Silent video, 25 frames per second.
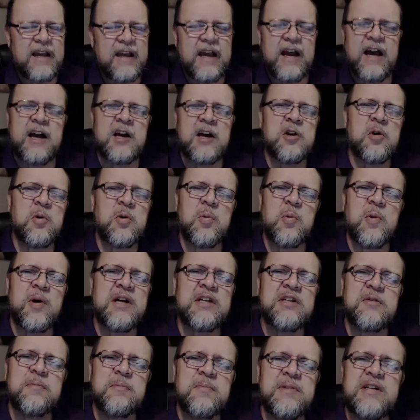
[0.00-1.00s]
I don't
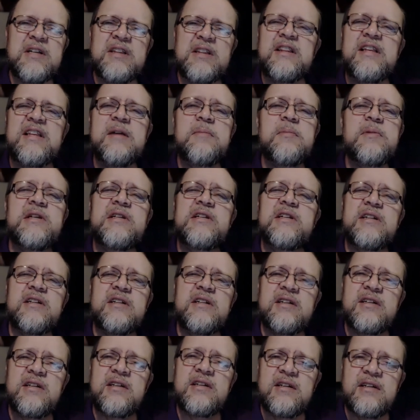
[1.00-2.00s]
want to be
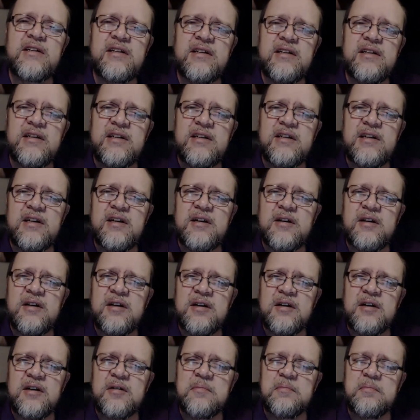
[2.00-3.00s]
limited
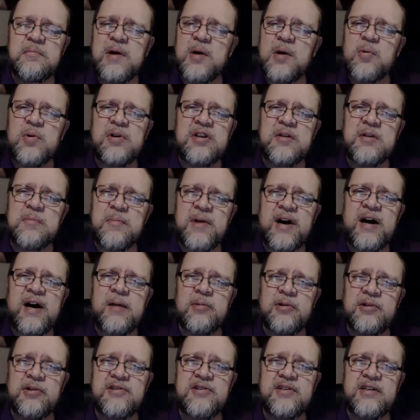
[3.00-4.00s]
by what the
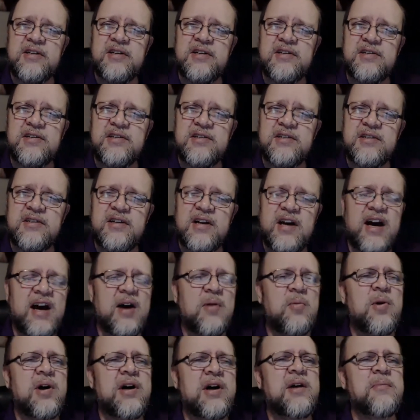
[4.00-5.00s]
Bible says. I
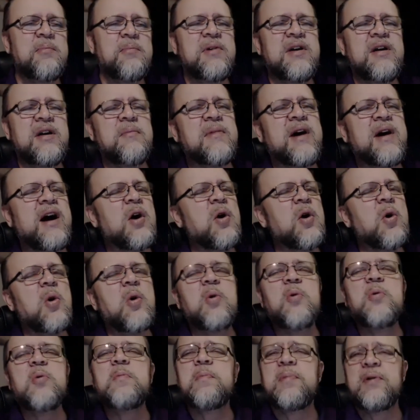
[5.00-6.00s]
want to be my
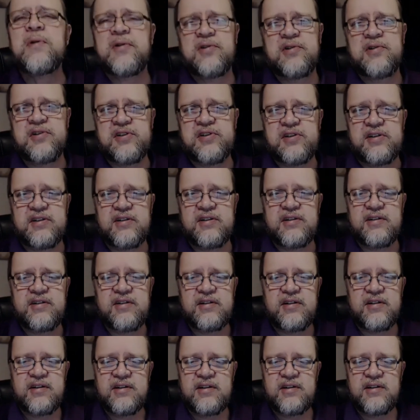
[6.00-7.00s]
own person.
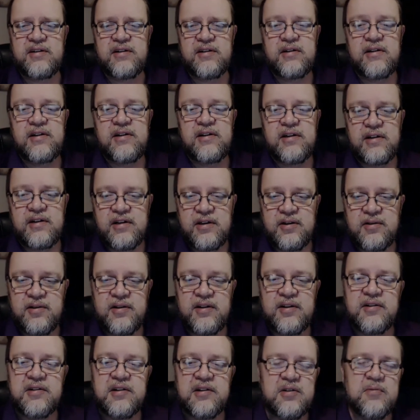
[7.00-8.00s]

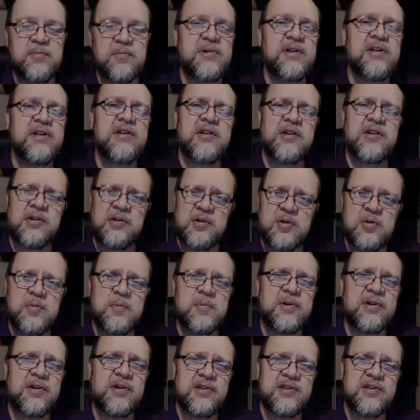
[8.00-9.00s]
Uh, you be your own
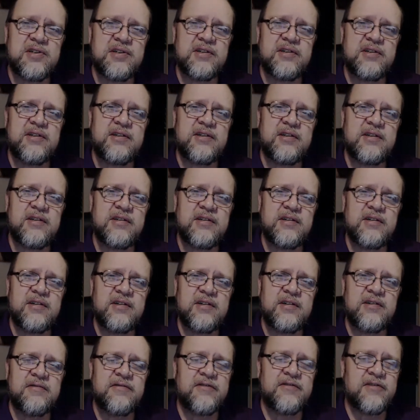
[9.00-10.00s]
person
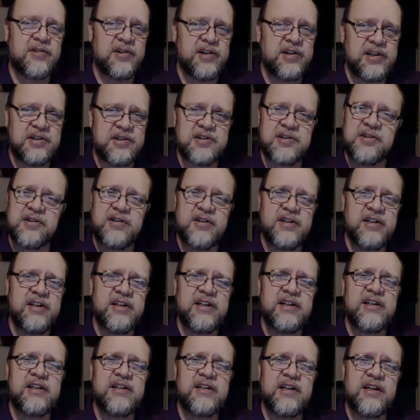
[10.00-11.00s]
for
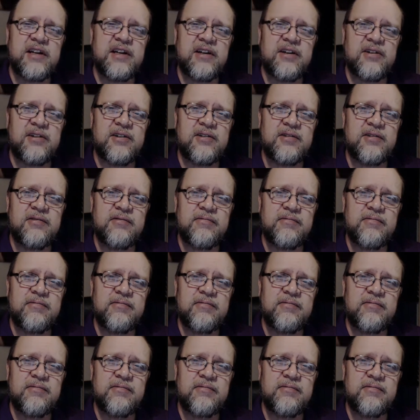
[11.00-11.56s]
eternity in hell